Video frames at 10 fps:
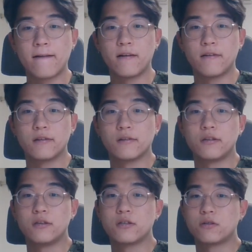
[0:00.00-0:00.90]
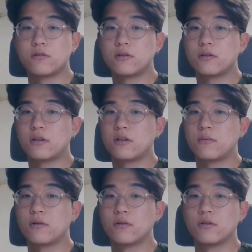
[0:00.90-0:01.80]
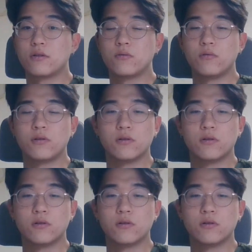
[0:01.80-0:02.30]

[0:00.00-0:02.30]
And the degenerated semiconductor we